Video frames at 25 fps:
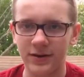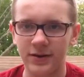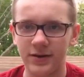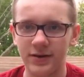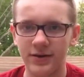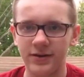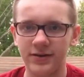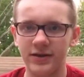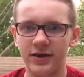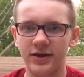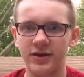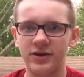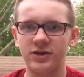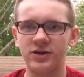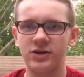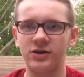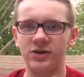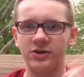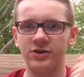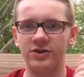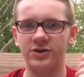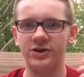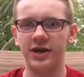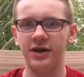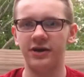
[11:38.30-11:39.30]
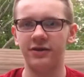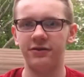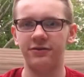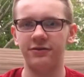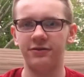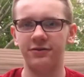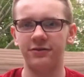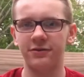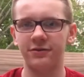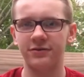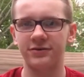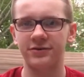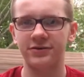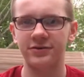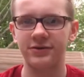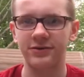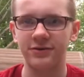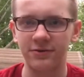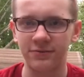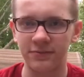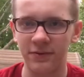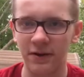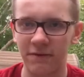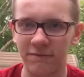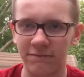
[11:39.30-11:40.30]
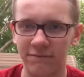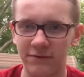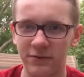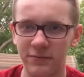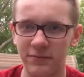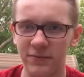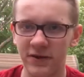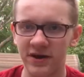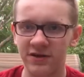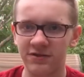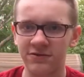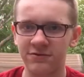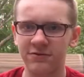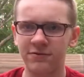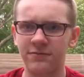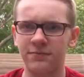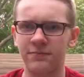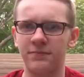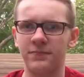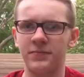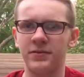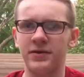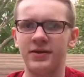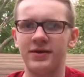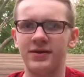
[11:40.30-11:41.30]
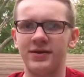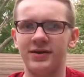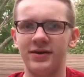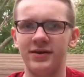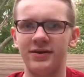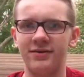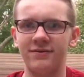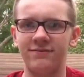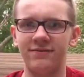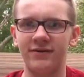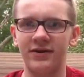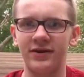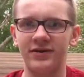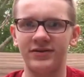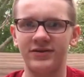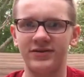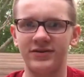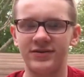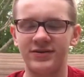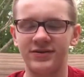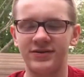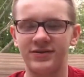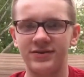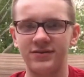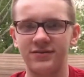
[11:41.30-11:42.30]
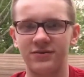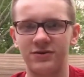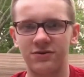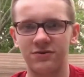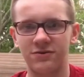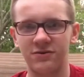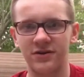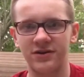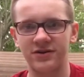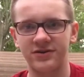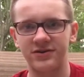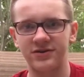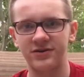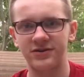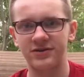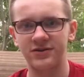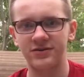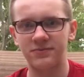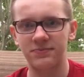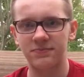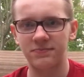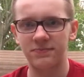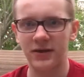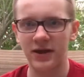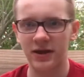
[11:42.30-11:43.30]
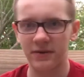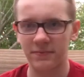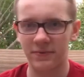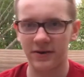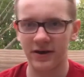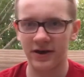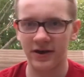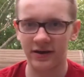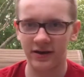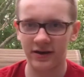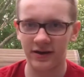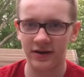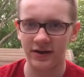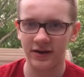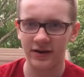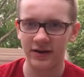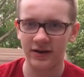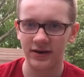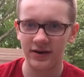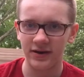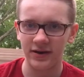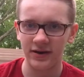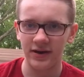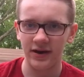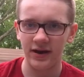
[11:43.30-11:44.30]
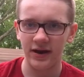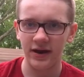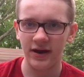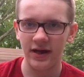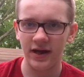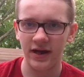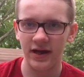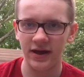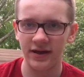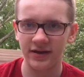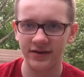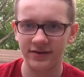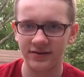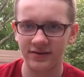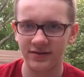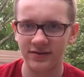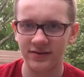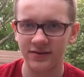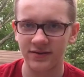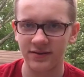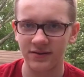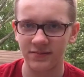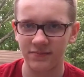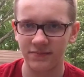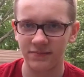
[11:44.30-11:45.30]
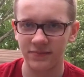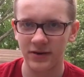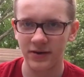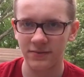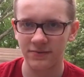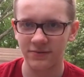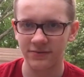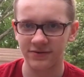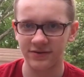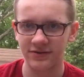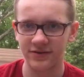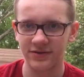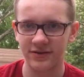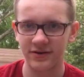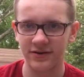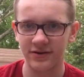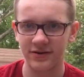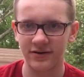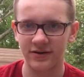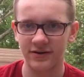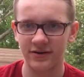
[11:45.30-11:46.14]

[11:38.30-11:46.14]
Then Jay looks around for the bathroom, and he finds Grace's backpack, and it has papers in there.